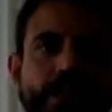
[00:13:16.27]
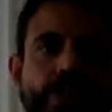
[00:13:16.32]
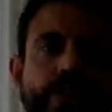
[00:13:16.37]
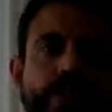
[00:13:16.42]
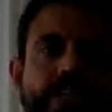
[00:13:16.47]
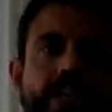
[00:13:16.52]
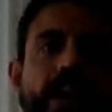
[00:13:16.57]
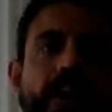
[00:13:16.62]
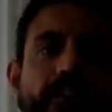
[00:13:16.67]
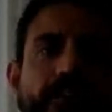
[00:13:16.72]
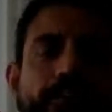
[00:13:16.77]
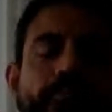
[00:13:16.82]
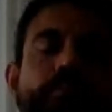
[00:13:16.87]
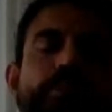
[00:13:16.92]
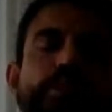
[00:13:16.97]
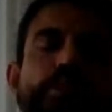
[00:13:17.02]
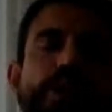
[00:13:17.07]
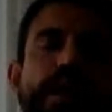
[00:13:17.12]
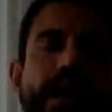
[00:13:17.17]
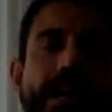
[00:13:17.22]
yourself
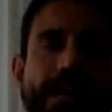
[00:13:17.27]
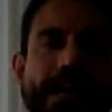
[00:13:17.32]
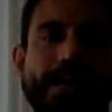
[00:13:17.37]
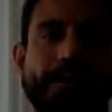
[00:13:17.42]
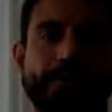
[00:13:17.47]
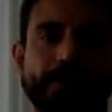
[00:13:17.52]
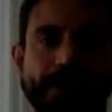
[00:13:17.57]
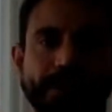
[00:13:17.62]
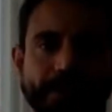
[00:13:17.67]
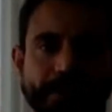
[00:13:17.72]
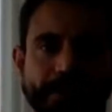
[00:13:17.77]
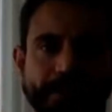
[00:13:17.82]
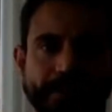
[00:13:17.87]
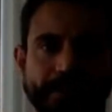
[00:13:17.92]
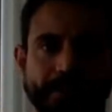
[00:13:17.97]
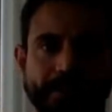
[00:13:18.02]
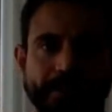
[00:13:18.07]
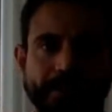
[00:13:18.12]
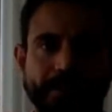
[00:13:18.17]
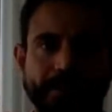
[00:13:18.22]
primed,
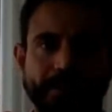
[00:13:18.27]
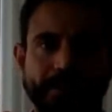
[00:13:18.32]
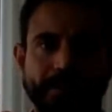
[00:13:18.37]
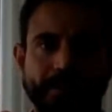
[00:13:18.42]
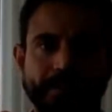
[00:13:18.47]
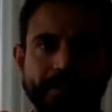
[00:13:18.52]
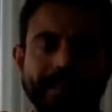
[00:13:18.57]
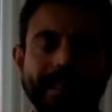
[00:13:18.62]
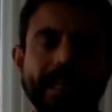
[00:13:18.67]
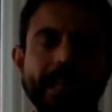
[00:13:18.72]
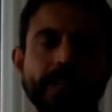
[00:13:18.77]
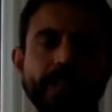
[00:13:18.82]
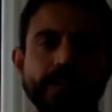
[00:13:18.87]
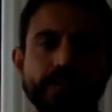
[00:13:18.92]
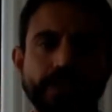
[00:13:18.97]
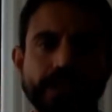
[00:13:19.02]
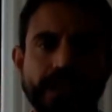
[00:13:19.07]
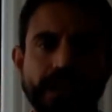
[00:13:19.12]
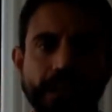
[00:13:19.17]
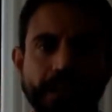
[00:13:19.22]
get
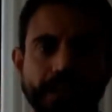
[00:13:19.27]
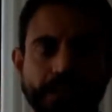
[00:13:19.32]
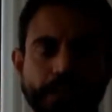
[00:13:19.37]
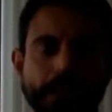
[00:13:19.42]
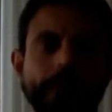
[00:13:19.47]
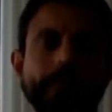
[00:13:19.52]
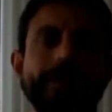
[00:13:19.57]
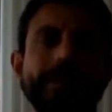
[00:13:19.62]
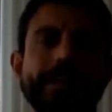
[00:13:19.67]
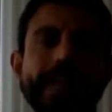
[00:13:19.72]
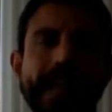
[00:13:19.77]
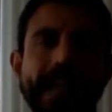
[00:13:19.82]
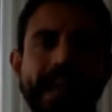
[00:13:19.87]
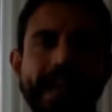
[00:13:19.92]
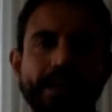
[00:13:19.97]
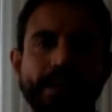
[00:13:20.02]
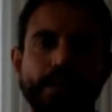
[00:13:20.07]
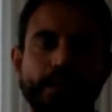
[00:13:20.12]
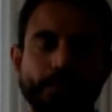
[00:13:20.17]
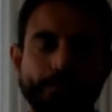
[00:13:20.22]
yourself to be
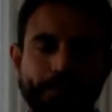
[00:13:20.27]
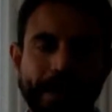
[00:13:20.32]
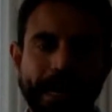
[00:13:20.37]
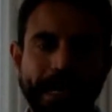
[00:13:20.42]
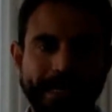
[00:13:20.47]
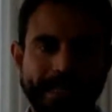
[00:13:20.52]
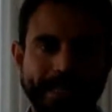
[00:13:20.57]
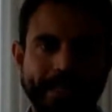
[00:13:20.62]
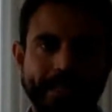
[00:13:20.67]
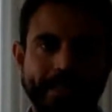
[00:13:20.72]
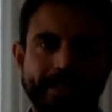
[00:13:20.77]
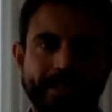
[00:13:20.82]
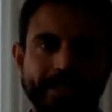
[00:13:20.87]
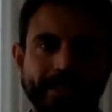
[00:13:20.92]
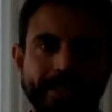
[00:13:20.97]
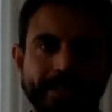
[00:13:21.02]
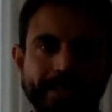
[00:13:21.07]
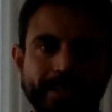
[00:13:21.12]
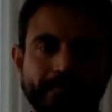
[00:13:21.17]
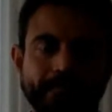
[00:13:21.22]
at your best
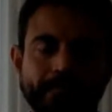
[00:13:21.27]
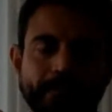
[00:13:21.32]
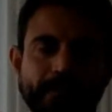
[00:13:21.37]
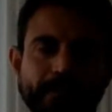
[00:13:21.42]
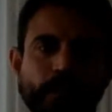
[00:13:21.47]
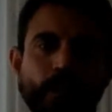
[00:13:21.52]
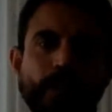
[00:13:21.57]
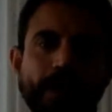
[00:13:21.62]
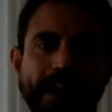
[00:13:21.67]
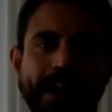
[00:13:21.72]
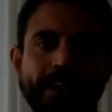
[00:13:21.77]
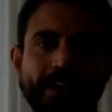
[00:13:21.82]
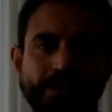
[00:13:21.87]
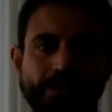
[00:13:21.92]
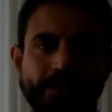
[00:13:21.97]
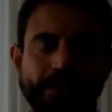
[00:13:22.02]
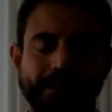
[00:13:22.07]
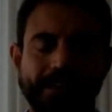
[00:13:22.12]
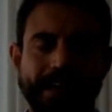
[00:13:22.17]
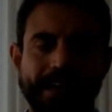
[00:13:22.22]
before
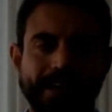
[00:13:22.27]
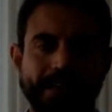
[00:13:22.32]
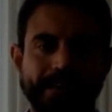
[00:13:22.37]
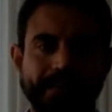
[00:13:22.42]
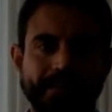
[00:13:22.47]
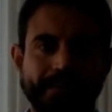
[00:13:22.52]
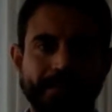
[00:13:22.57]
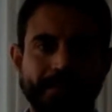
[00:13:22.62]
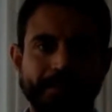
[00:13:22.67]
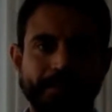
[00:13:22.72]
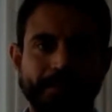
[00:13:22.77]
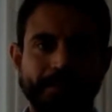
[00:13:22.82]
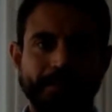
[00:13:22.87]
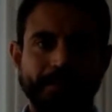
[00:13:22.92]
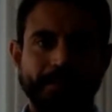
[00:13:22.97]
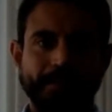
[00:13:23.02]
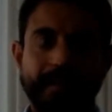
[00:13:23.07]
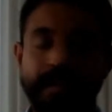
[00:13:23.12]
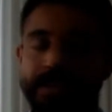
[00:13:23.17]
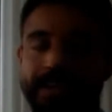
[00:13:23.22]
entering that.
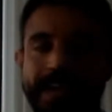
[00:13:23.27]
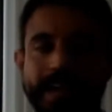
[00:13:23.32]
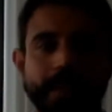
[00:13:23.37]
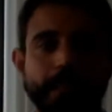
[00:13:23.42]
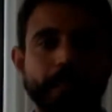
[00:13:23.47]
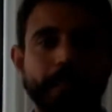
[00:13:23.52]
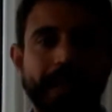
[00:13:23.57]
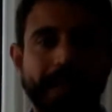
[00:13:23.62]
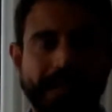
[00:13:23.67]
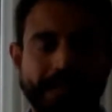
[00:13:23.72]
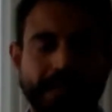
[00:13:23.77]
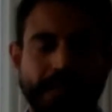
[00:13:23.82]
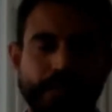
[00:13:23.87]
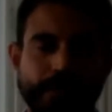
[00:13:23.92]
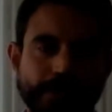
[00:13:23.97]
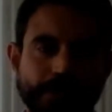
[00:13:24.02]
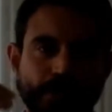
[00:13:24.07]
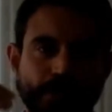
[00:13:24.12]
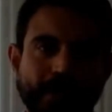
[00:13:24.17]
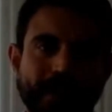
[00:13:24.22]
Now that applies for
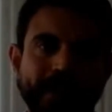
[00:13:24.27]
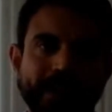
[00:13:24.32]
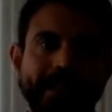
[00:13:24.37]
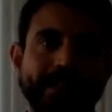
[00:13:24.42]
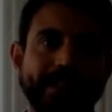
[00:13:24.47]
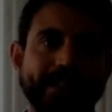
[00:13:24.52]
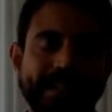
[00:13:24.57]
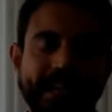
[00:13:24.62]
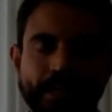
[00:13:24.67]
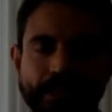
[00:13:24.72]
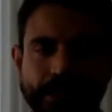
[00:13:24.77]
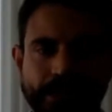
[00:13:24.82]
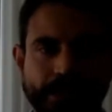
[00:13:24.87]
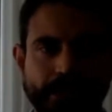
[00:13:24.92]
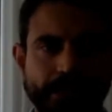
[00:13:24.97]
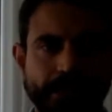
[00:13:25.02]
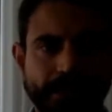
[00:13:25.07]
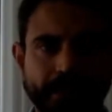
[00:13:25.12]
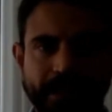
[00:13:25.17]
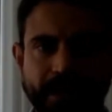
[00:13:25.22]
a training
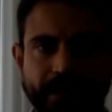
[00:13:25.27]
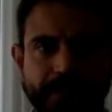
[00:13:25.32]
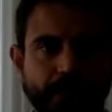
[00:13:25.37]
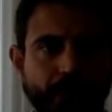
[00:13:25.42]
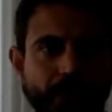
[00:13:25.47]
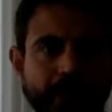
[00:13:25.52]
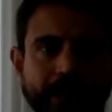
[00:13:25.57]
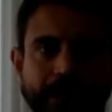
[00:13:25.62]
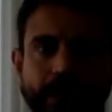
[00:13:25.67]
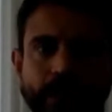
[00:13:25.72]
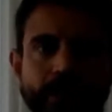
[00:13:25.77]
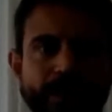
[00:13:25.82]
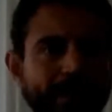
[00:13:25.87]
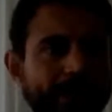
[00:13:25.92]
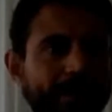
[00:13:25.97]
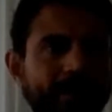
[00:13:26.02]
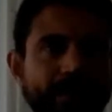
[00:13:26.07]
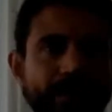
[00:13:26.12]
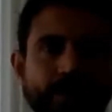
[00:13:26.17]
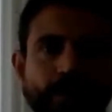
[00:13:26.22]
session if you're going to go
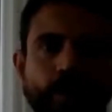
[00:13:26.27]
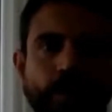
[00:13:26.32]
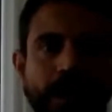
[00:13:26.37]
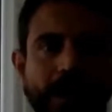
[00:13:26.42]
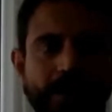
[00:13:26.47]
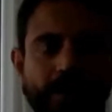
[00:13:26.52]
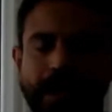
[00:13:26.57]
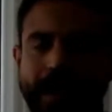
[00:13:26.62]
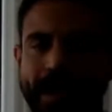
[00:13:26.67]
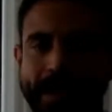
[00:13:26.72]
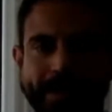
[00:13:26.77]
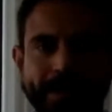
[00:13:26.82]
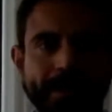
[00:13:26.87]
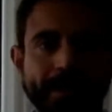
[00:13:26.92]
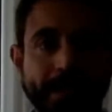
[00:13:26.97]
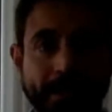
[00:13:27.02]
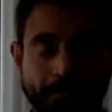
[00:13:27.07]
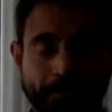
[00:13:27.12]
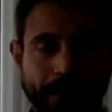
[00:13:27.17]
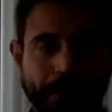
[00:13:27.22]
hit the squat rack,
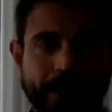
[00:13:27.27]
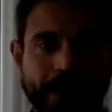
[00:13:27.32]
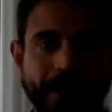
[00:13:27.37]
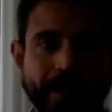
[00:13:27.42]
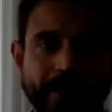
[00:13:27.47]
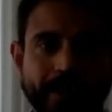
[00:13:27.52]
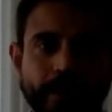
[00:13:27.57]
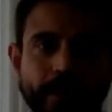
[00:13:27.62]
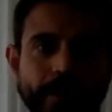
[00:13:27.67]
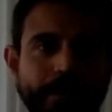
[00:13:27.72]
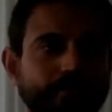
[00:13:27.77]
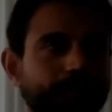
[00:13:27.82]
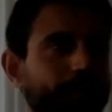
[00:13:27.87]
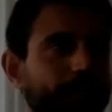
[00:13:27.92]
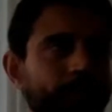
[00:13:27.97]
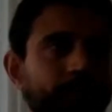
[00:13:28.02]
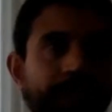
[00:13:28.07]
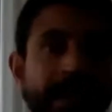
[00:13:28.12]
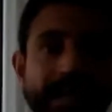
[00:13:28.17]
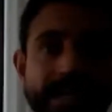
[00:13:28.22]
but it also
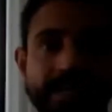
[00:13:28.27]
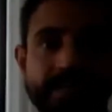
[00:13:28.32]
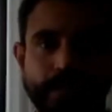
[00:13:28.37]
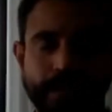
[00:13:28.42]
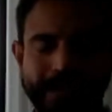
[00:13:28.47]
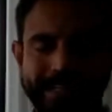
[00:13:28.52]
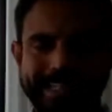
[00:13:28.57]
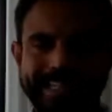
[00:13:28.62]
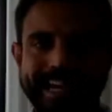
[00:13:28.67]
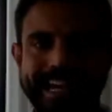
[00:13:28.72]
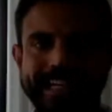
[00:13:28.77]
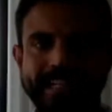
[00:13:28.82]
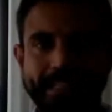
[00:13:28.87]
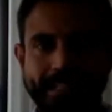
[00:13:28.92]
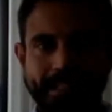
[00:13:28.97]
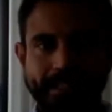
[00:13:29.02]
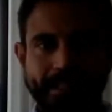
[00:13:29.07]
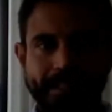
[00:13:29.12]
applies for a date,